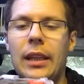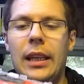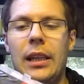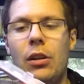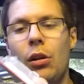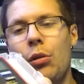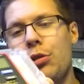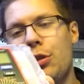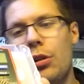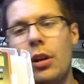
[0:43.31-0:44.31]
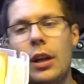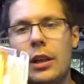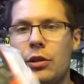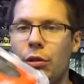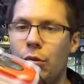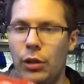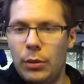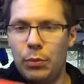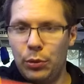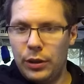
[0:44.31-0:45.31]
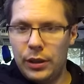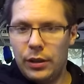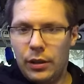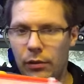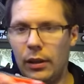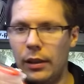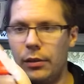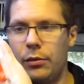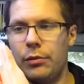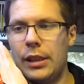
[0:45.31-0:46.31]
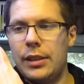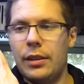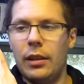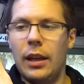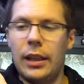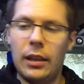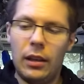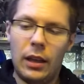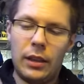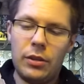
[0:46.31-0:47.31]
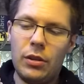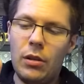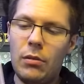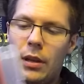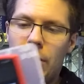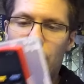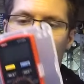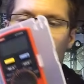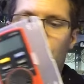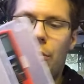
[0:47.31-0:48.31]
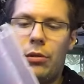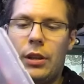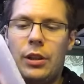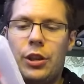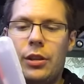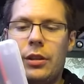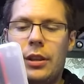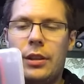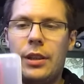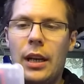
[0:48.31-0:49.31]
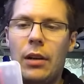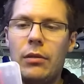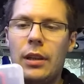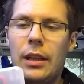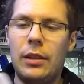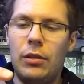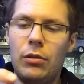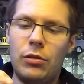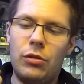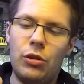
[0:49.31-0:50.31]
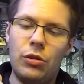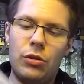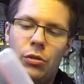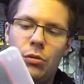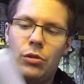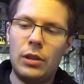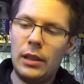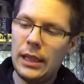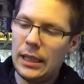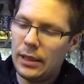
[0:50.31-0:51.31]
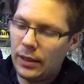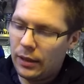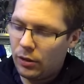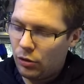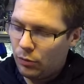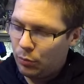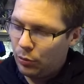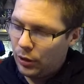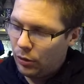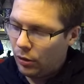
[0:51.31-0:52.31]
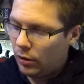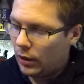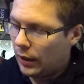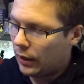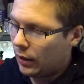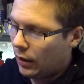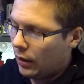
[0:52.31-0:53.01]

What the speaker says: enclosure, so you can put it rest like so, and or you can shut it down and just use the leads and just put it on like